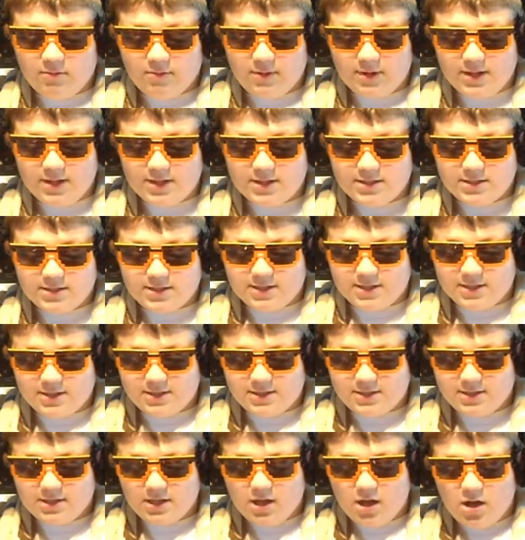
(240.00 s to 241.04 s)
What is
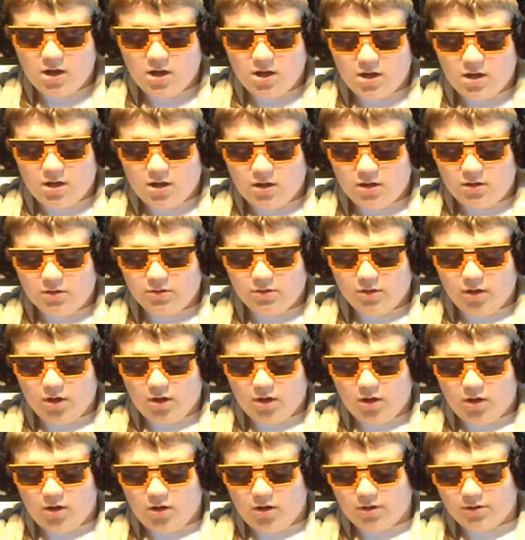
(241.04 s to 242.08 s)
this?
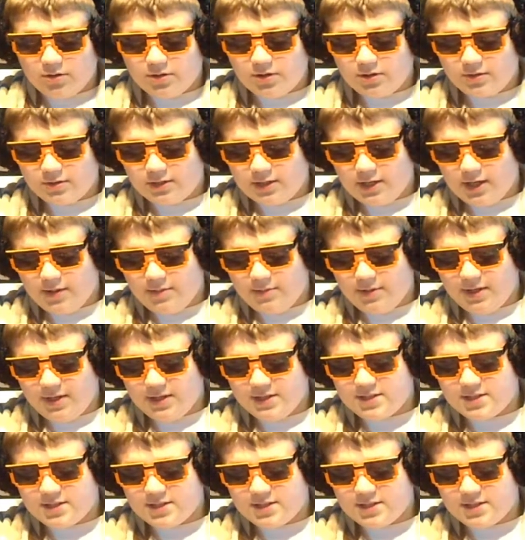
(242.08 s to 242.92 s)
No, don't tell me.